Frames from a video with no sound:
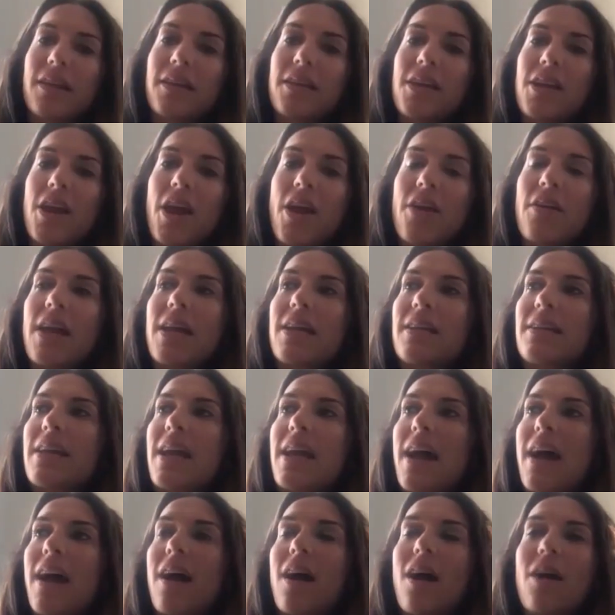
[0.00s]

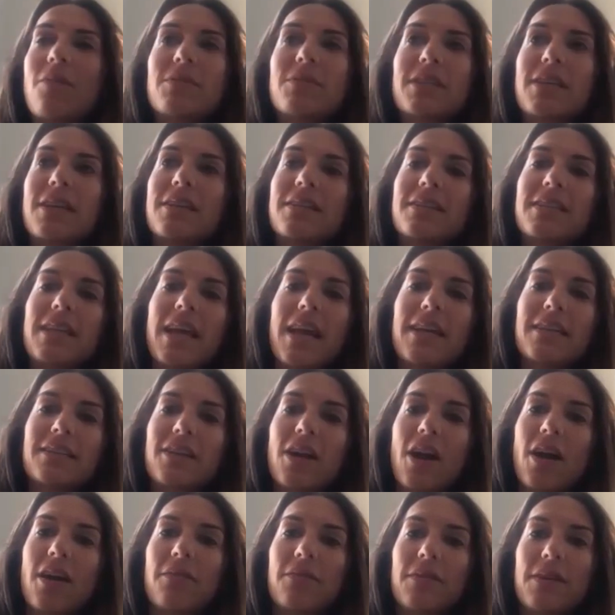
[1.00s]
going to say it's
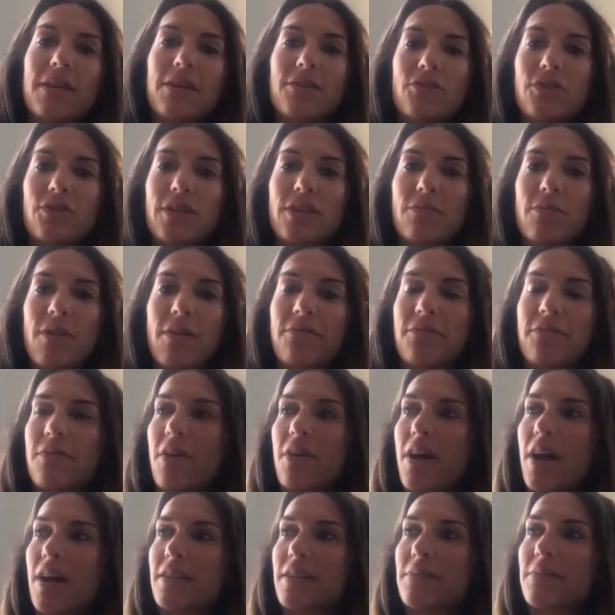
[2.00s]
kind of an interesting one for
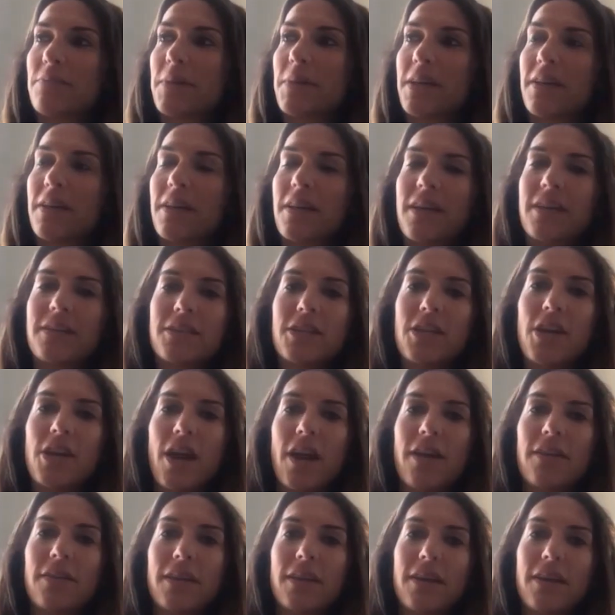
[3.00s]
us because, you
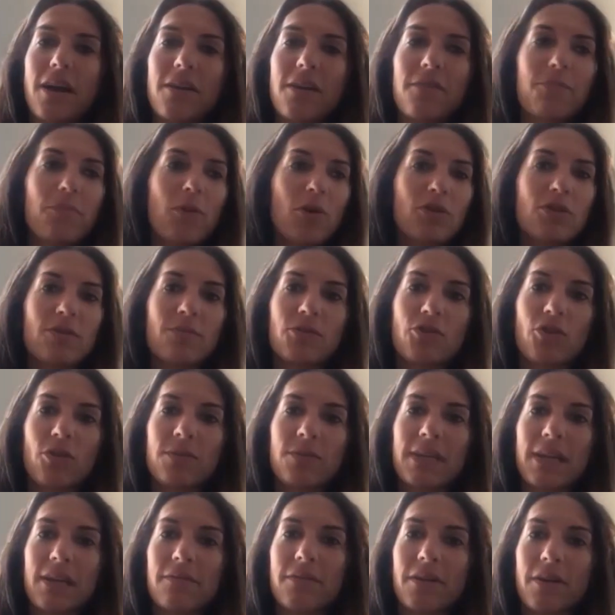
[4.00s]
know, the kind of bottom
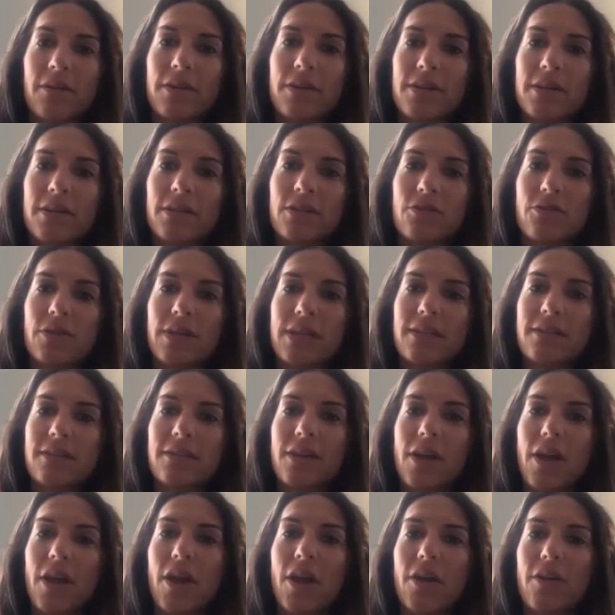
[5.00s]
dropped out of our industry.
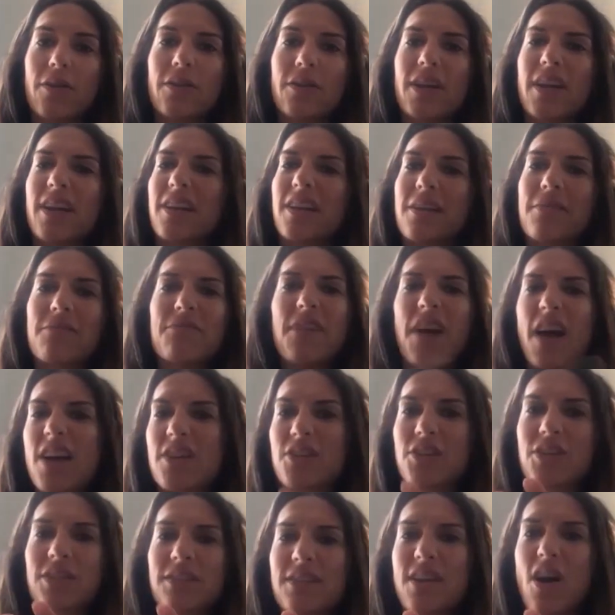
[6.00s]
So
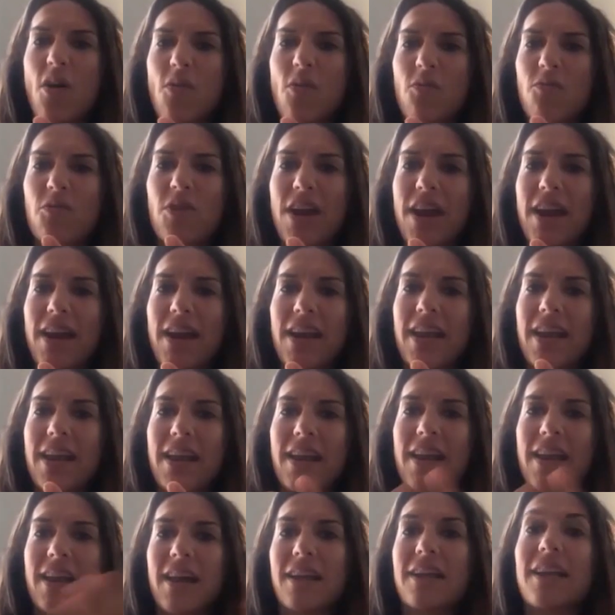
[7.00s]
conversions aren't
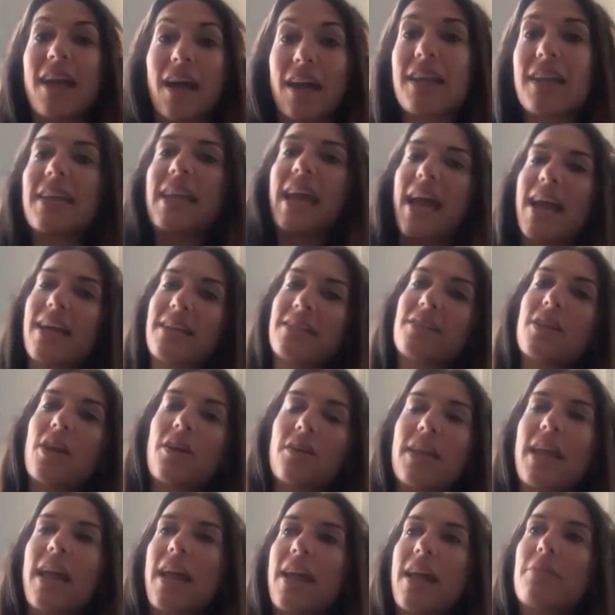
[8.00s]
really, like, yes,
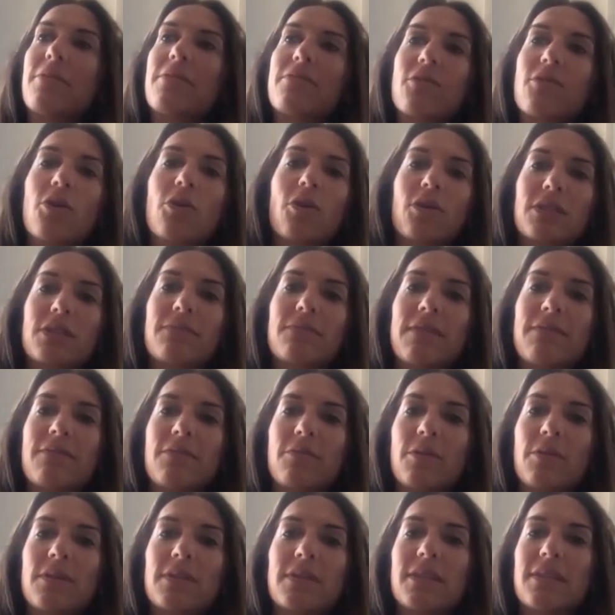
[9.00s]
okay, we've got lots of
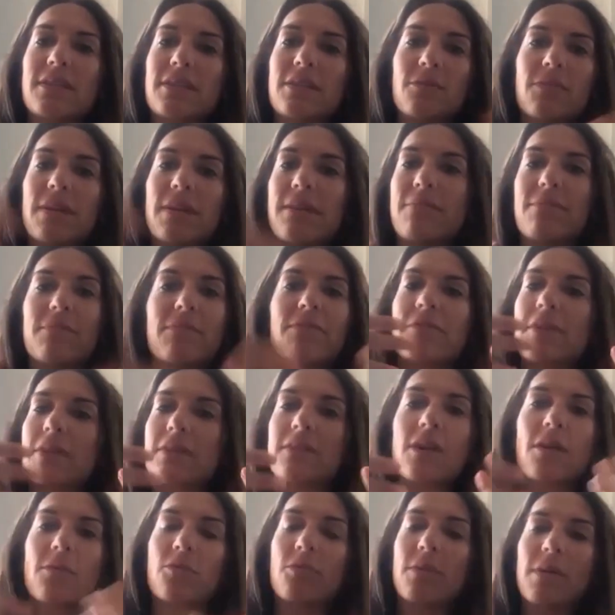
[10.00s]
influencers that we
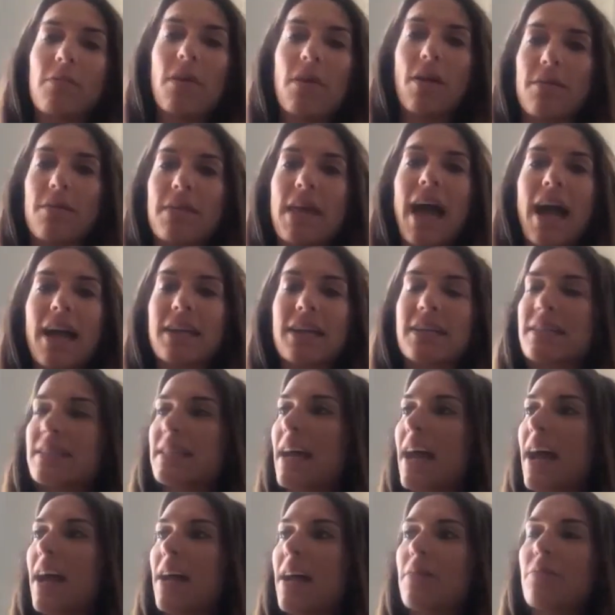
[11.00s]
work with
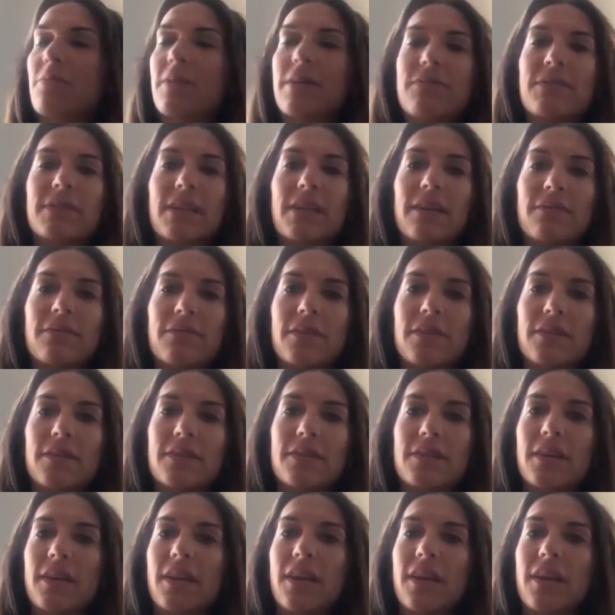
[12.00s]
Hakkasan, we've delivered